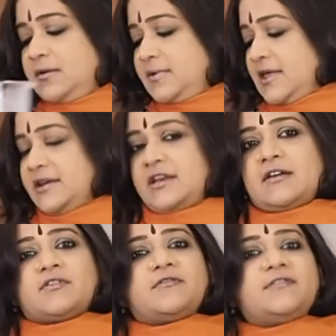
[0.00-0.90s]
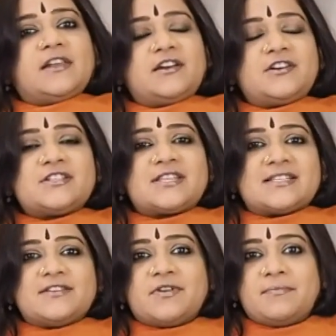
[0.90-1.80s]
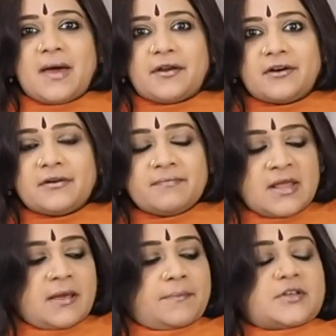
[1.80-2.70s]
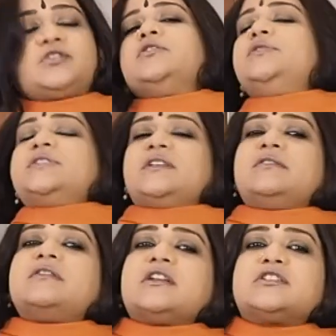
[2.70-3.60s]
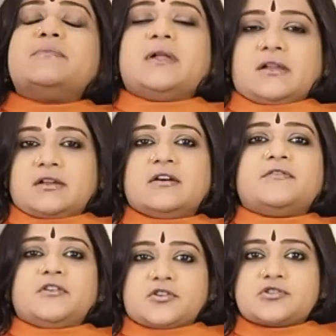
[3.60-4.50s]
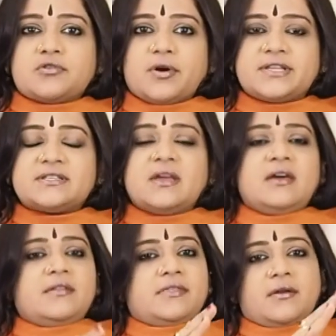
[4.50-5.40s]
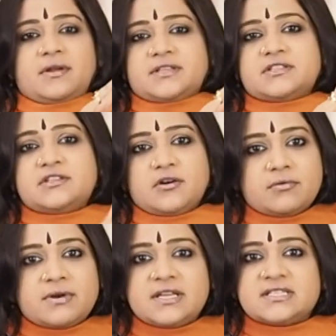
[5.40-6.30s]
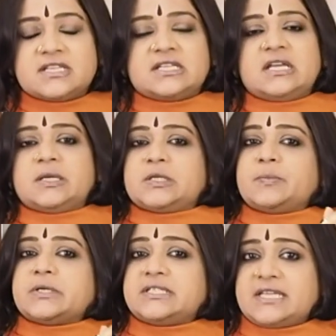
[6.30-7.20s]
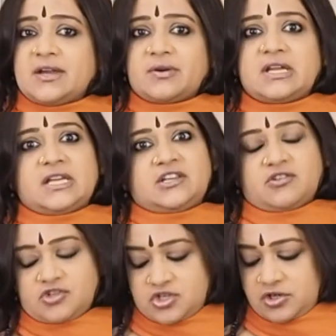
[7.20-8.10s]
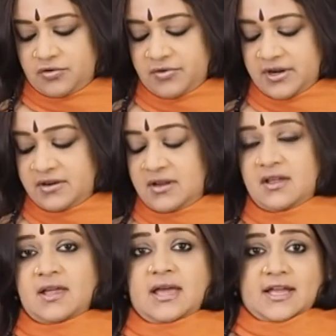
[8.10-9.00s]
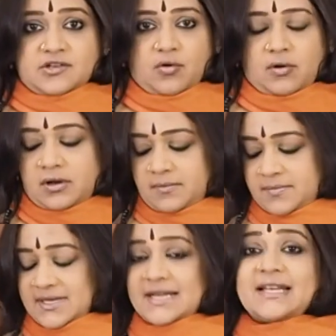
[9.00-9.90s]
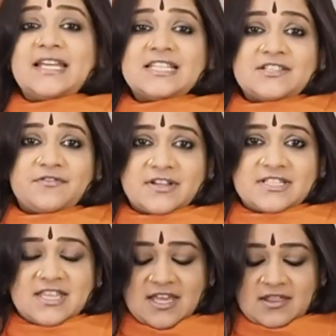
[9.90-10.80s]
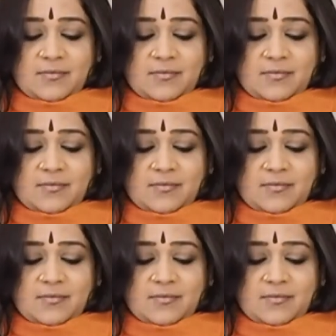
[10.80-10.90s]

without any of the fillers, that's even better. But choose a nut milk of your choice. There is no reason to put dairy in your children at all, but at least first thing in the